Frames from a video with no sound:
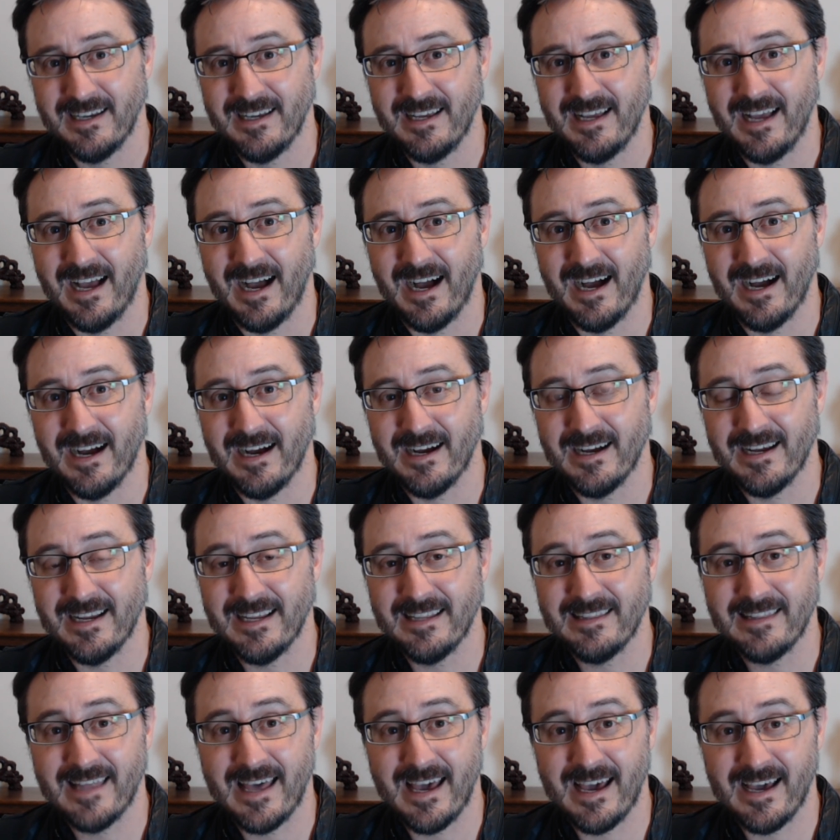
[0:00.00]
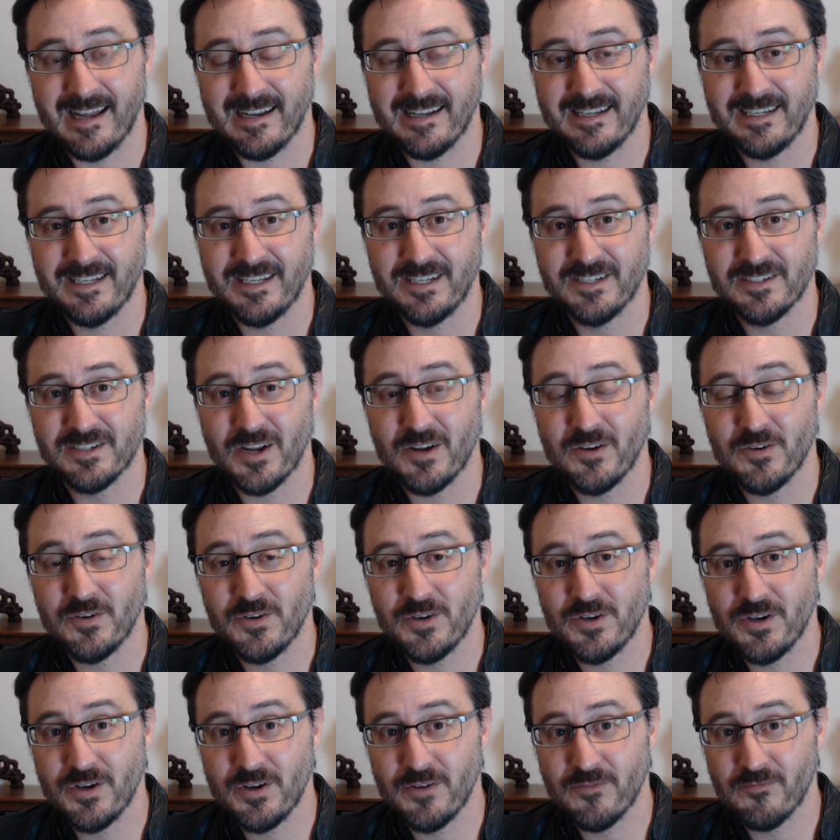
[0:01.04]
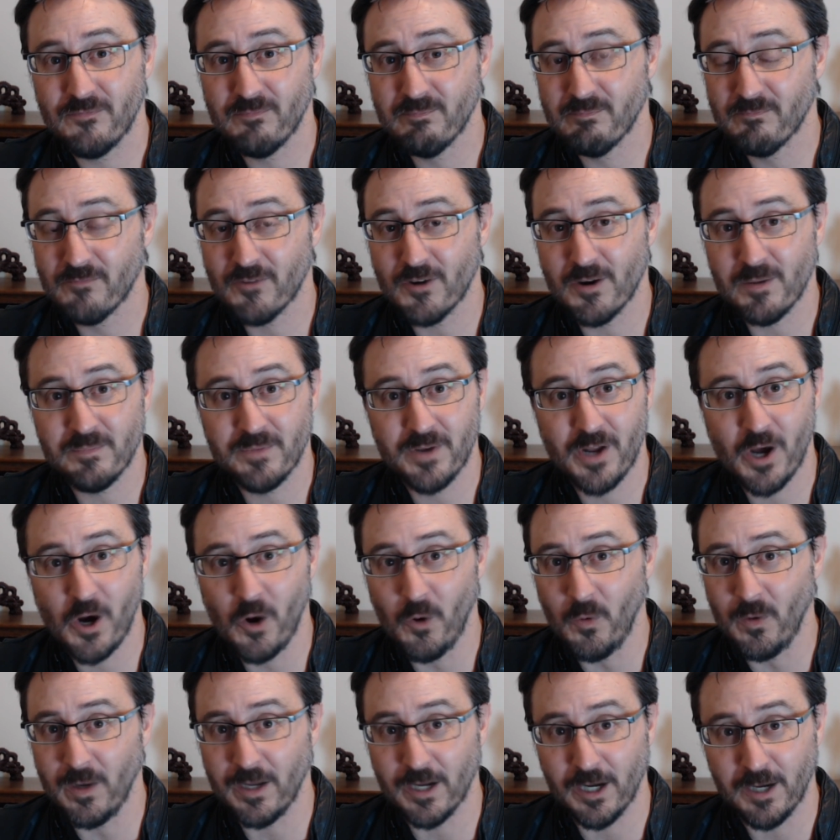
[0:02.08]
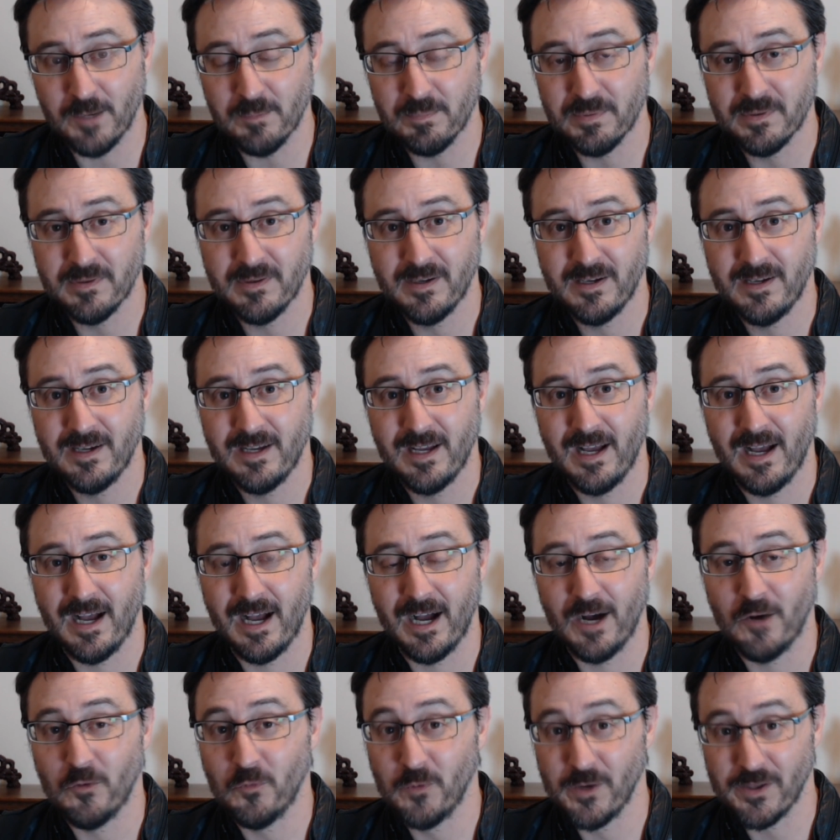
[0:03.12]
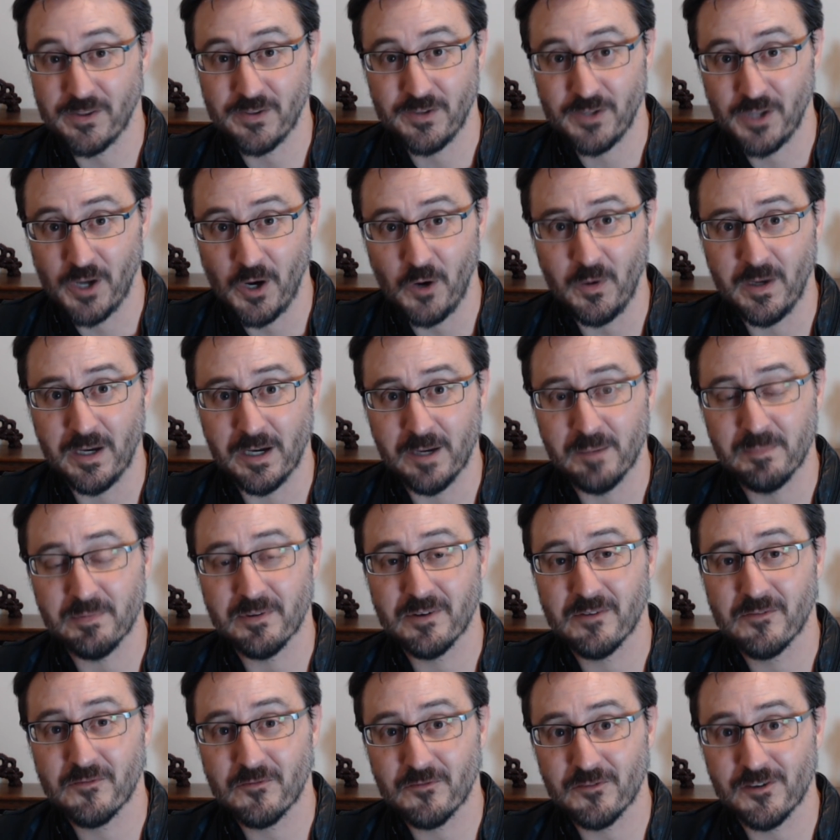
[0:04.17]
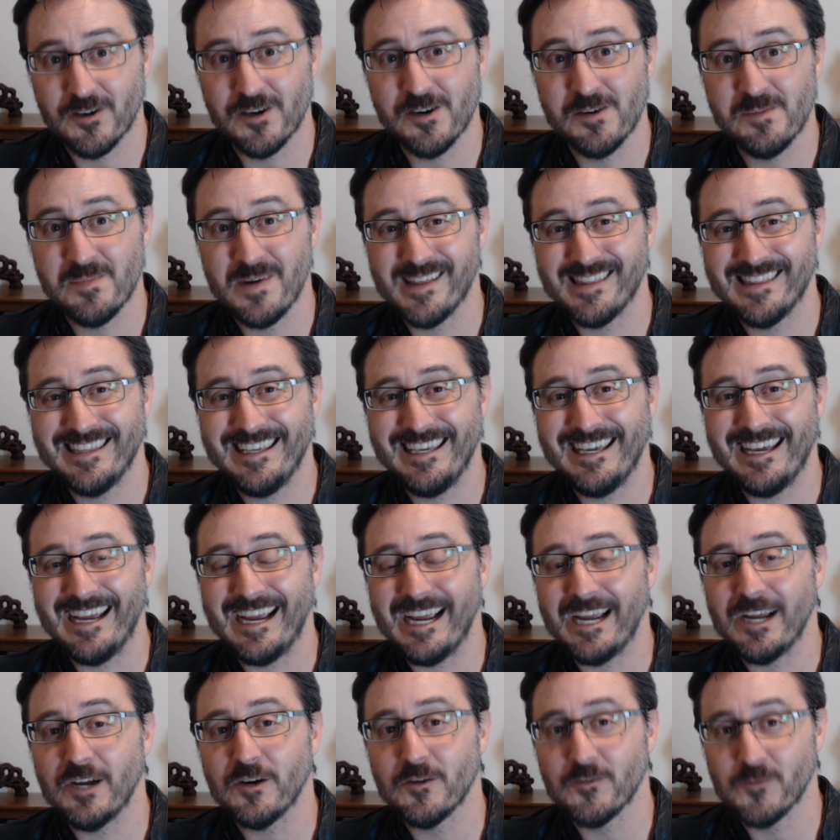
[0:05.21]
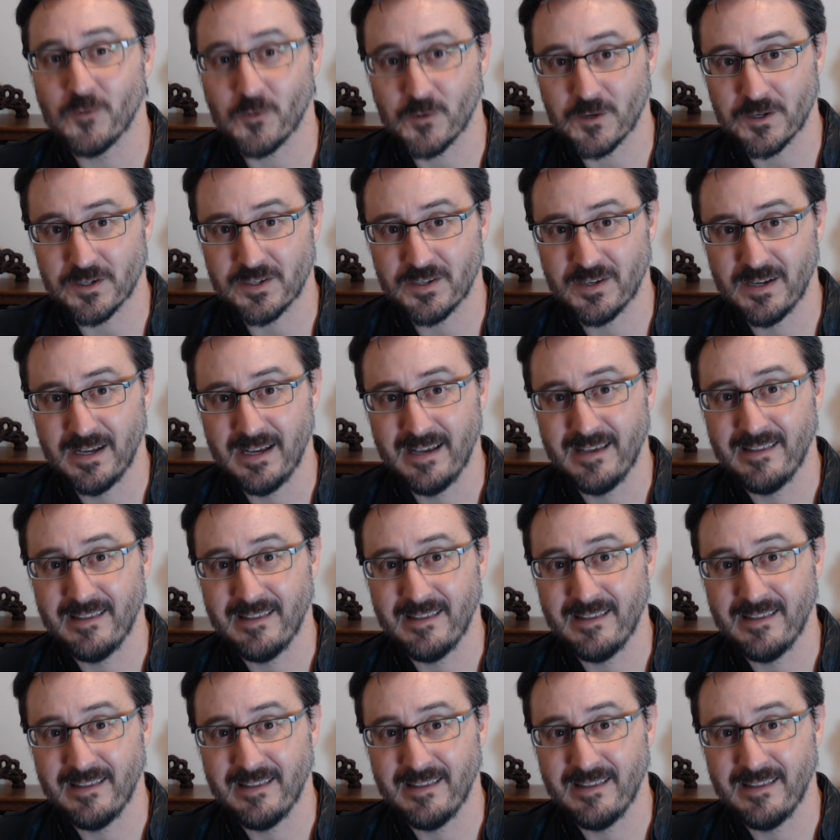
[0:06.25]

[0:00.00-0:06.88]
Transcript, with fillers: Uh, and that is from no help, uh, with no help from the Air Force.